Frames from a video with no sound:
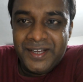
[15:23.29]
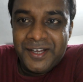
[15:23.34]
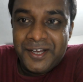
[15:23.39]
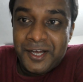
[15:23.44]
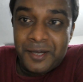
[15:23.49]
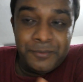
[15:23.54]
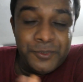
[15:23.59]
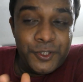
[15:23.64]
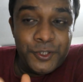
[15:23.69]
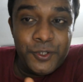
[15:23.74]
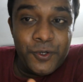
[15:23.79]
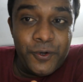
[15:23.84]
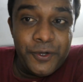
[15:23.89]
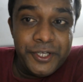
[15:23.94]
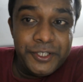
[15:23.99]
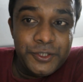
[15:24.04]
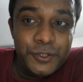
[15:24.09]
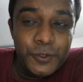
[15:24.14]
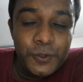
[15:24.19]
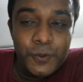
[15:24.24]
I am not
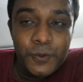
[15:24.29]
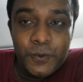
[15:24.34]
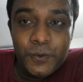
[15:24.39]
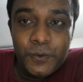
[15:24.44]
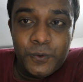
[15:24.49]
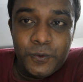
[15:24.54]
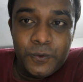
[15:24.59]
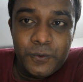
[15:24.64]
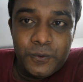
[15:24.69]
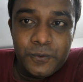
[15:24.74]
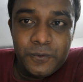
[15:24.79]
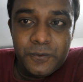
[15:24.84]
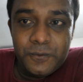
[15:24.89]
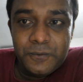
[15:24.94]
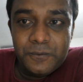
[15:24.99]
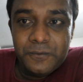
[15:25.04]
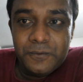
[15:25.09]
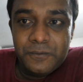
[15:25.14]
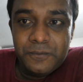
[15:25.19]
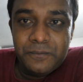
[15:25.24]
going to
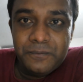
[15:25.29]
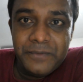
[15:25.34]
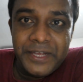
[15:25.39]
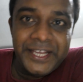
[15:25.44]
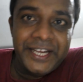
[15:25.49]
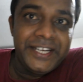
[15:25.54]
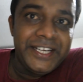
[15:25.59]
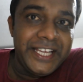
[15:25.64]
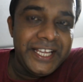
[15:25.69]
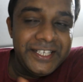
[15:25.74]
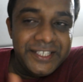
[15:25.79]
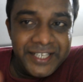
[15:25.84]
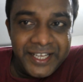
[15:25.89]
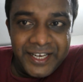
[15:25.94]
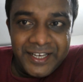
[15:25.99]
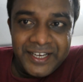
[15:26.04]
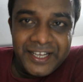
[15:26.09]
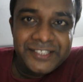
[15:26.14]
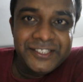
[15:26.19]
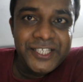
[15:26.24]
make a
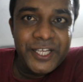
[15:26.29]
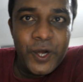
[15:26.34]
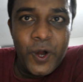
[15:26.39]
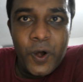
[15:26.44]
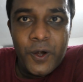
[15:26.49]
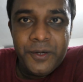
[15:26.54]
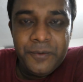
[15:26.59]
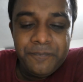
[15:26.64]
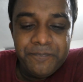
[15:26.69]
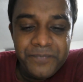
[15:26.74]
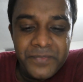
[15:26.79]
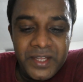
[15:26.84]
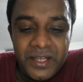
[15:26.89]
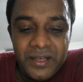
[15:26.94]
detailed lecture on